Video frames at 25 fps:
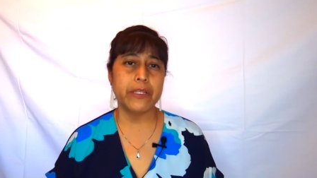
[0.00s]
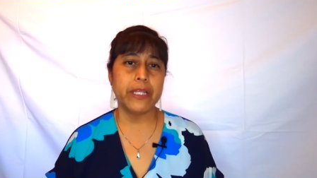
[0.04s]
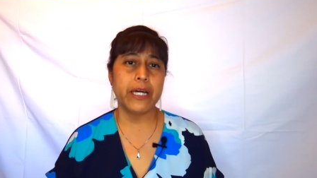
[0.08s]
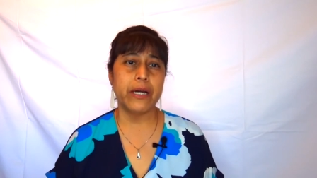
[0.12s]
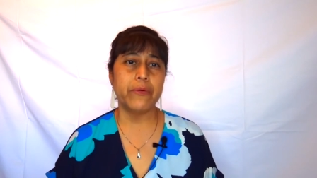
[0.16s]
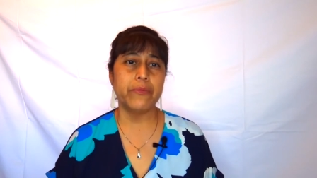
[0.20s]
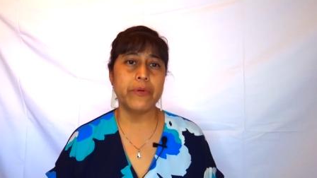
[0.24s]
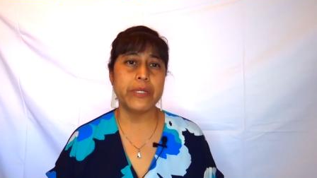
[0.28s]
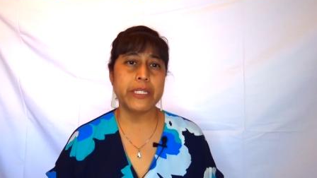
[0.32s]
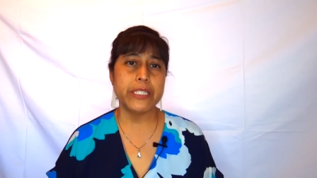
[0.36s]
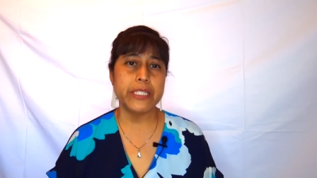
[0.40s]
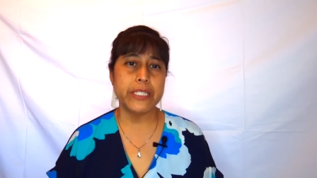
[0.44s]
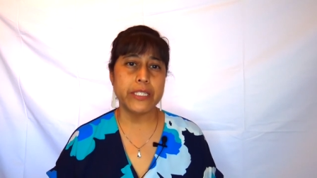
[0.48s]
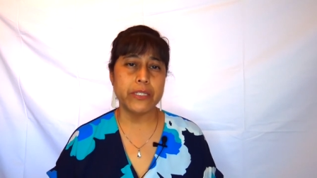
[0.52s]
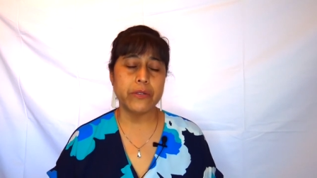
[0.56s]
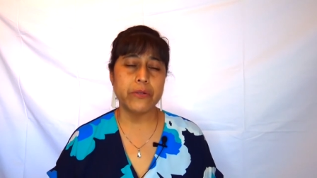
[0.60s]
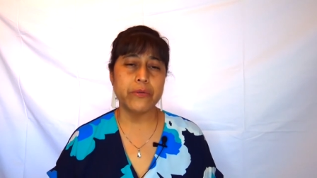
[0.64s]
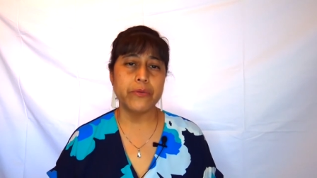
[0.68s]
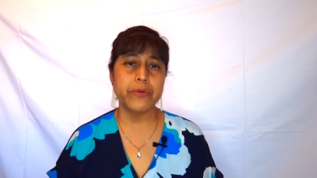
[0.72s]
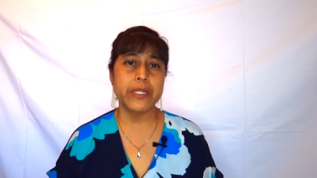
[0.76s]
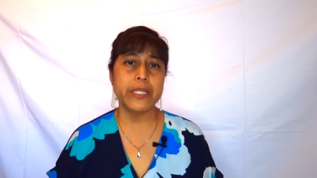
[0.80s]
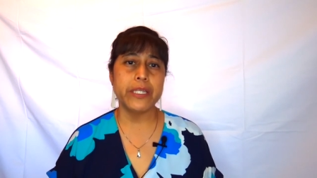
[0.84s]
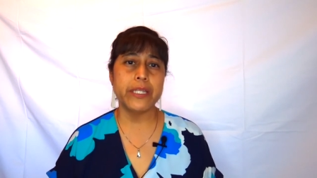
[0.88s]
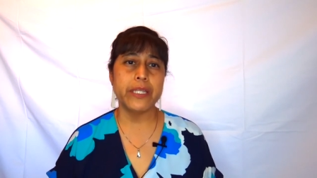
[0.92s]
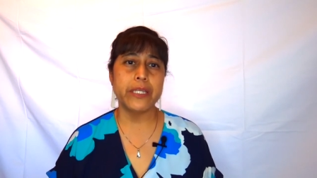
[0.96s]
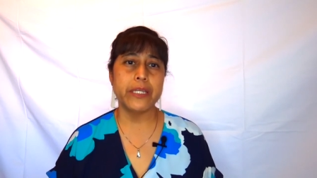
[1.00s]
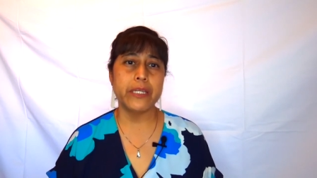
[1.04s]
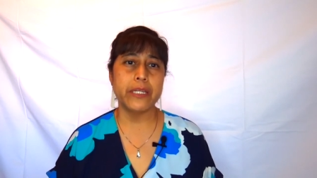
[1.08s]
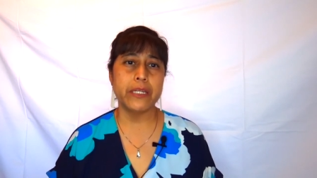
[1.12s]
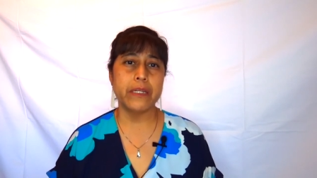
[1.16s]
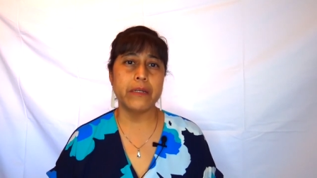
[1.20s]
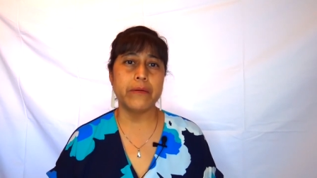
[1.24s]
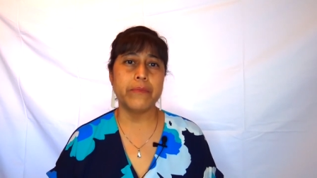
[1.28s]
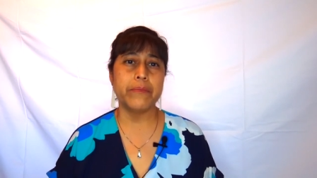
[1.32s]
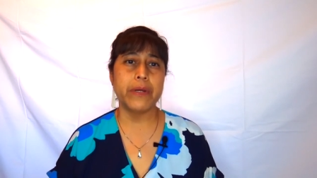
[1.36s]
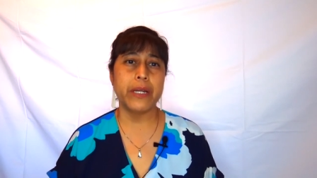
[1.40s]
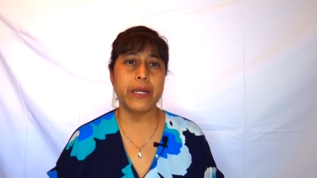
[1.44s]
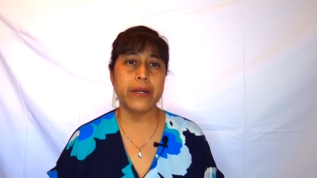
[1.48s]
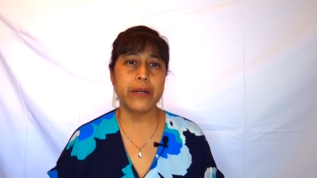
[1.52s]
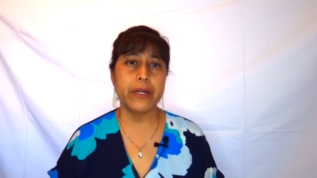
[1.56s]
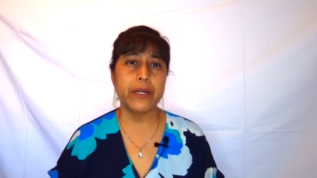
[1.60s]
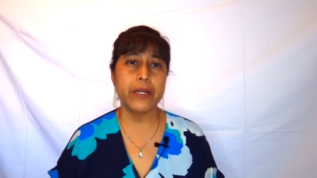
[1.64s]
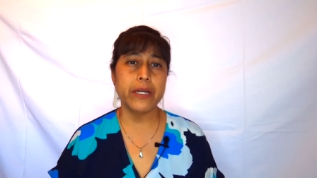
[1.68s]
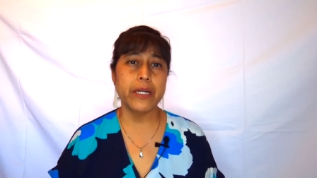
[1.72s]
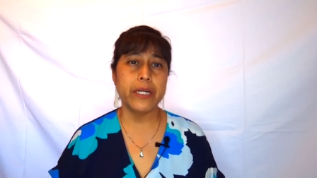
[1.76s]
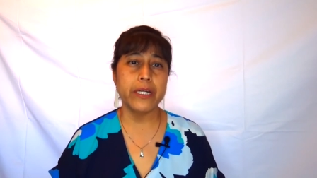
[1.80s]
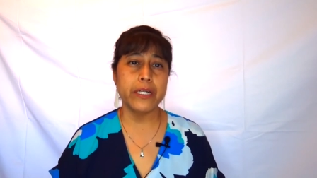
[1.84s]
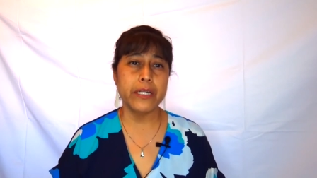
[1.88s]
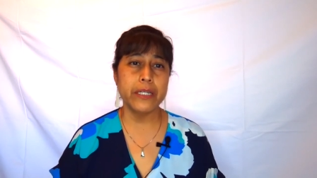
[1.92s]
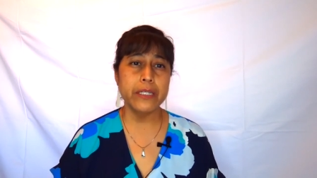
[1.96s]
that we deal with in
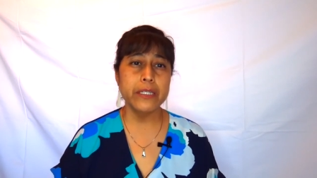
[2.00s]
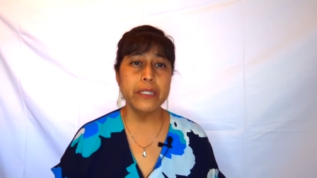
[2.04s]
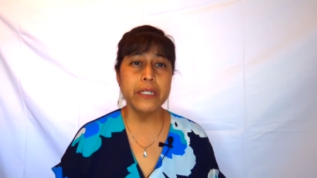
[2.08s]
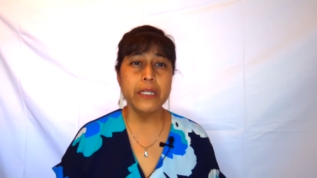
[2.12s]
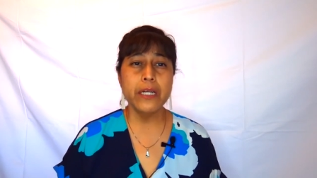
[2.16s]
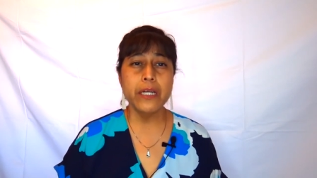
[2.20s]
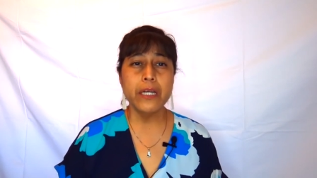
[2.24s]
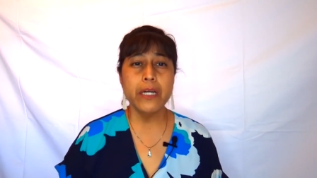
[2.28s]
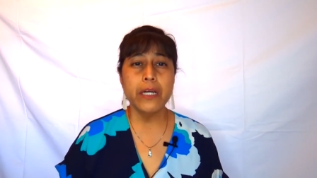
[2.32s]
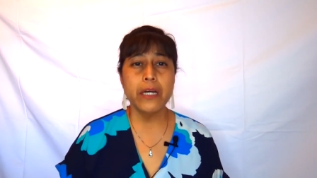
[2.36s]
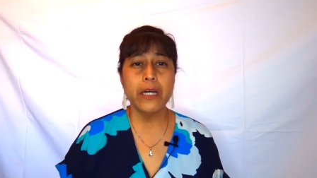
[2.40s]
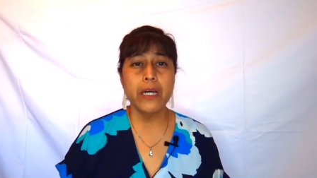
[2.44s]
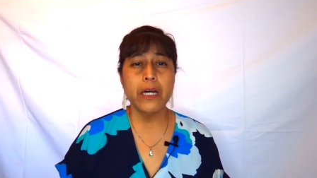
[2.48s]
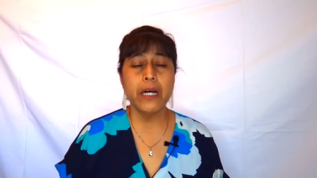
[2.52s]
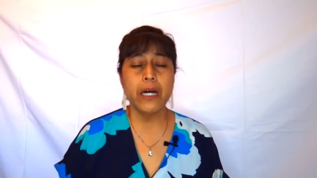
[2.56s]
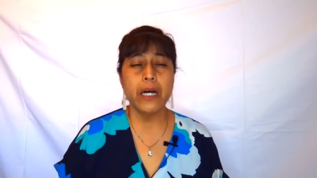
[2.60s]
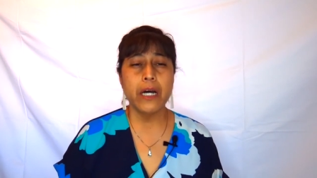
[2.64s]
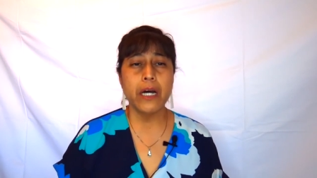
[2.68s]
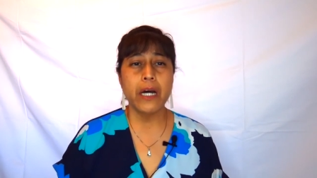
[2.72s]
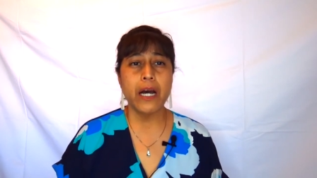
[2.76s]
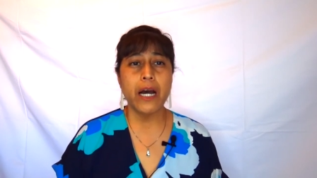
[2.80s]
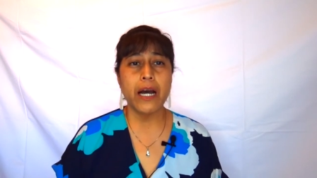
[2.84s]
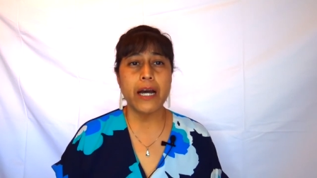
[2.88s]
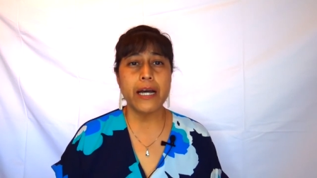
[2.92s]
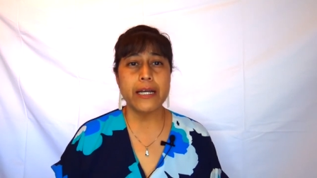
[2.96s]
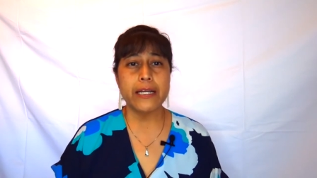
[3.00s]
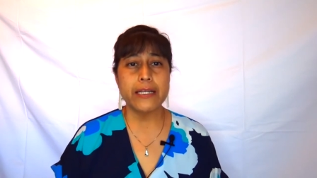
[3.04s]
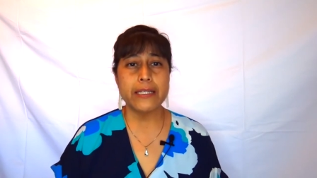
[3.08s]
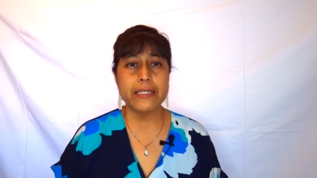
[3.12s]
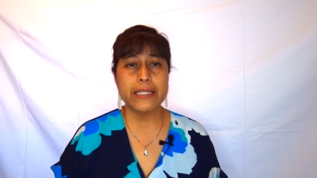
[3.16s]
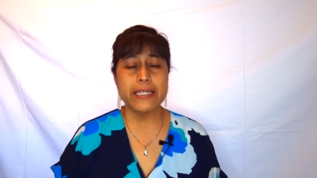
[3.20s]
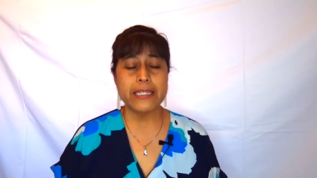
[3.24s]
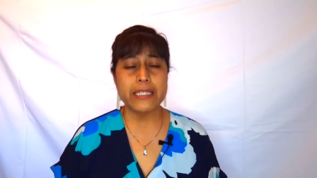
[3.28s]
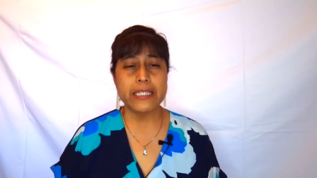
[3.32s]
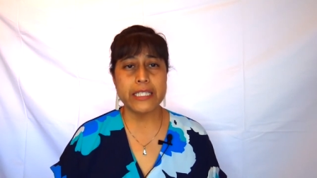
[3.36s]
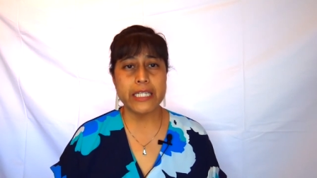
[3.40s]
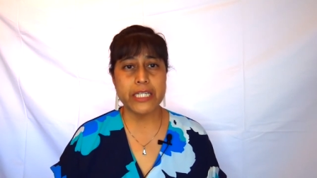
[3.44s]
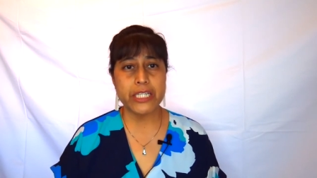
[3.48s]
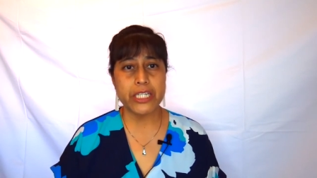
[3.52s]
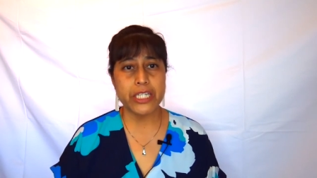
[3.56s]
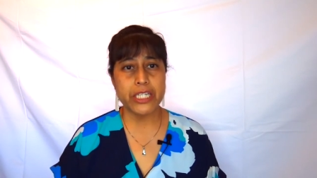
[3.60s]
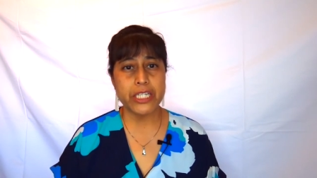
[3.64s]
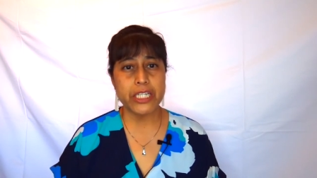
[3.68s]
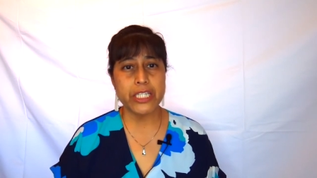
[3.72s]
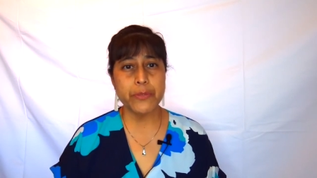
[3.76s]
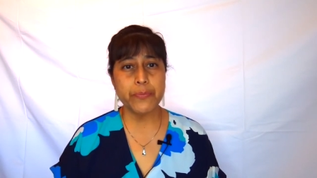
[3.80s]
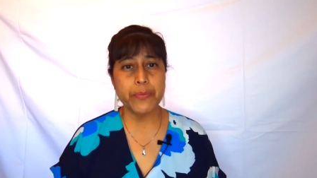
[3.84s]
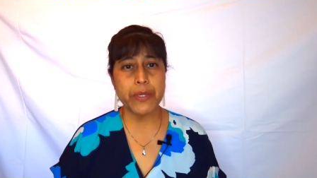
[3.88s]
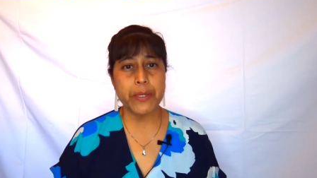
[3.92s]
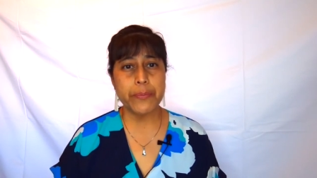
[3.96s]
America as
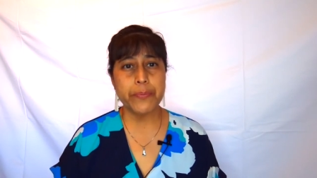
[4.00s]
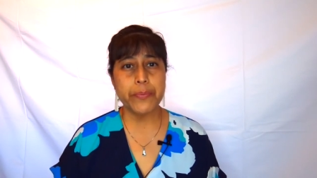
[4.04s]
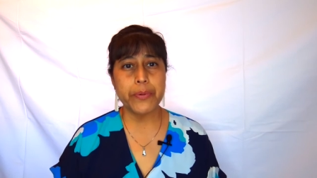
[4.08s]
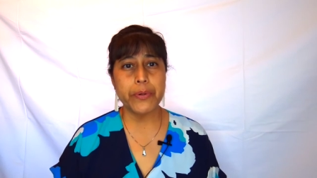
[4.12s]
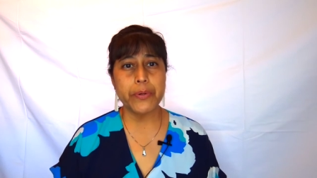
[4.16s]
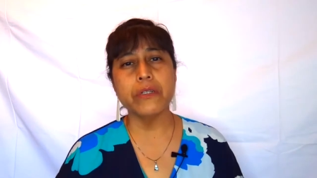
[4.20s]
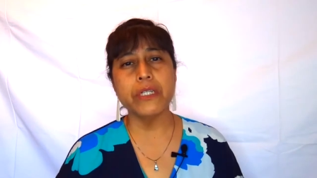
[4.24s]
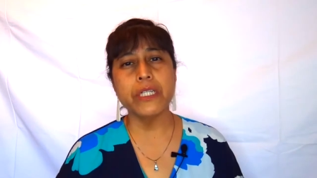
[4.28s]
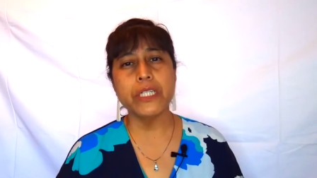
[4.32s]
Indigenous people.